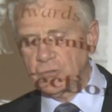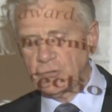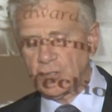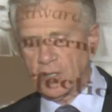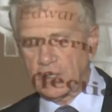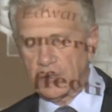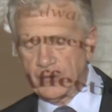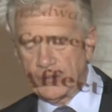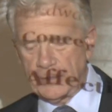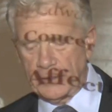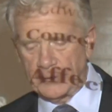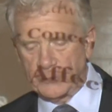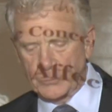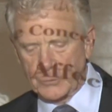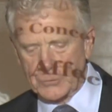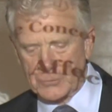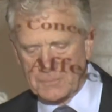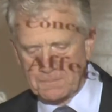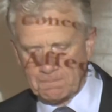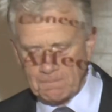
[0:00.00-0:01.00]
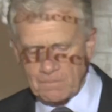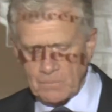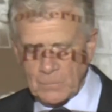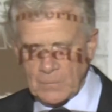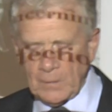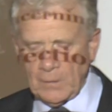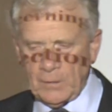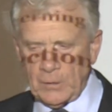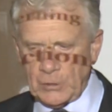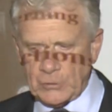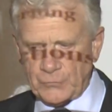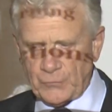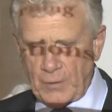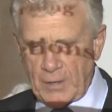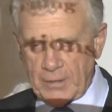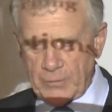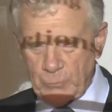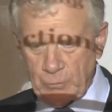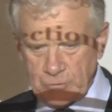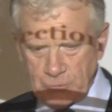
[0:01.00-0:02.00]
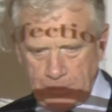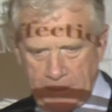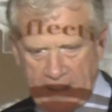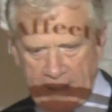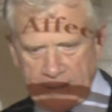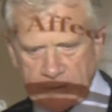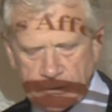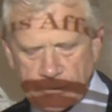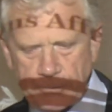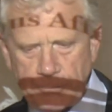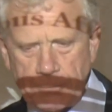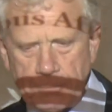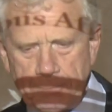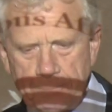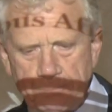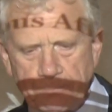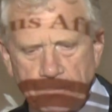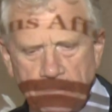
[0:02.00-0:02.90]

to Jonathan Edwards. His father was a pastor